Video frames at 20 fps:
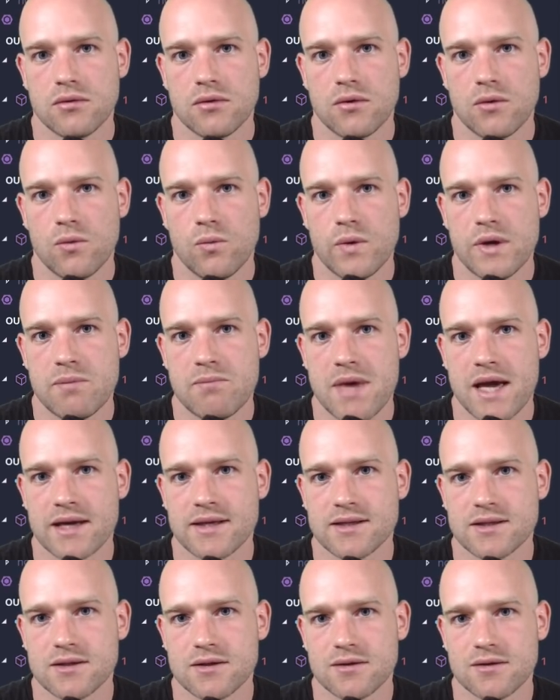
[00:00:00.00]
we make
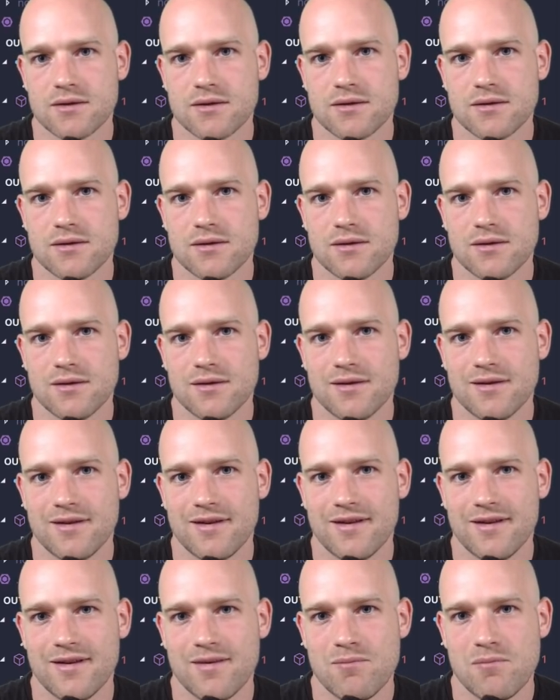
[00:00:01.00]
the
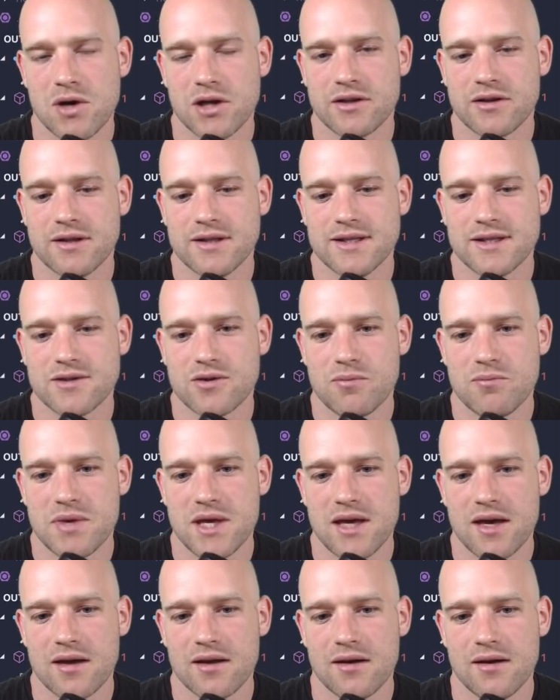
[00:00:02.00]
button
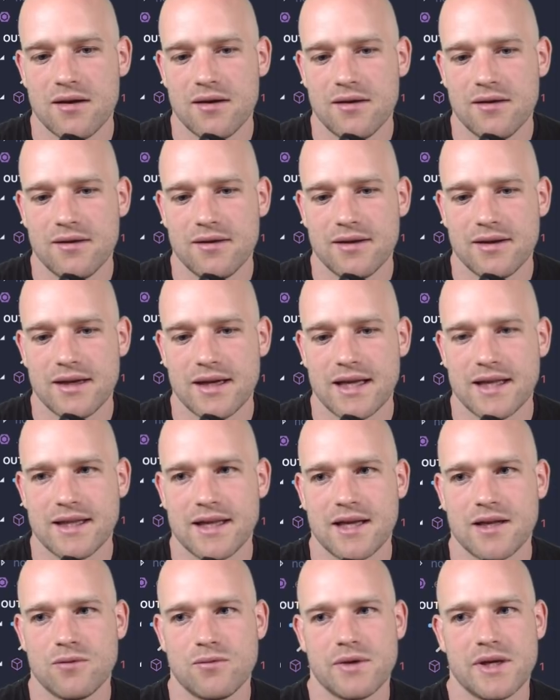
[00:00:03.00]
disappear. And
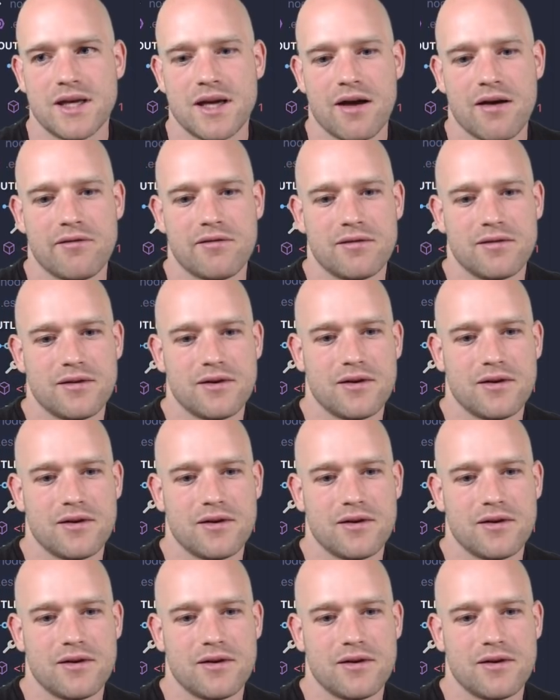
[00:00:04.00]
then we have